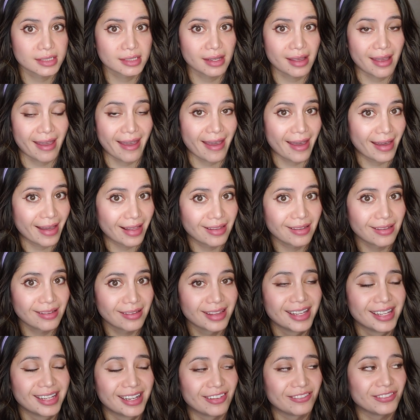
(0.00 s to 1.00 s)
hell,
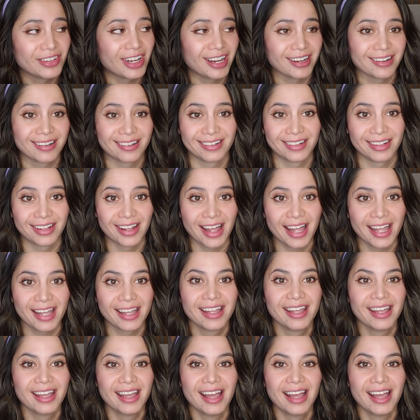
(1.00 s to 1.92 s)
I'm not gonna lie.